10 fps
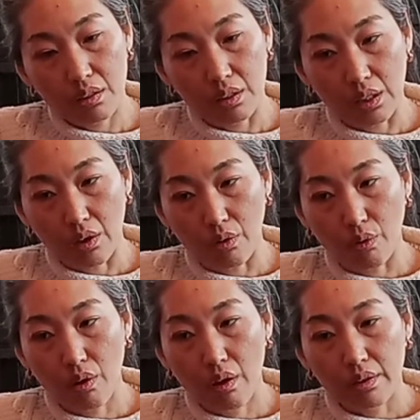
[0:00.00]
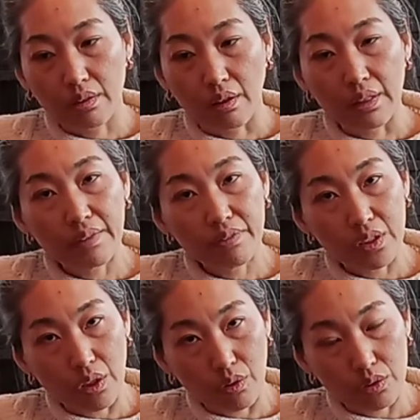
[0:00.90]
the lymph
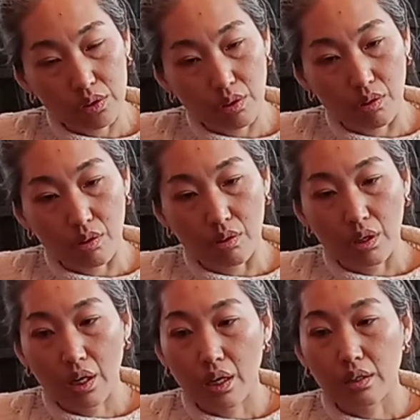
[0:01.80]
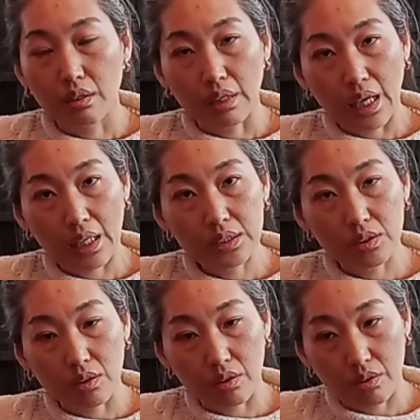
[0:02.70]
node or the
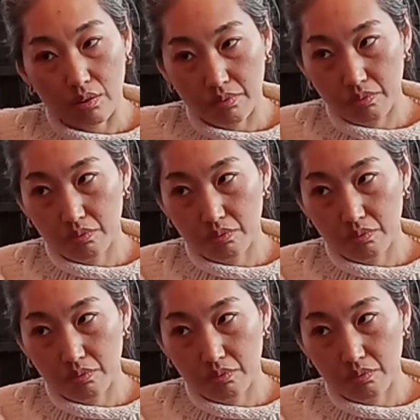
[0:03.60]
cancer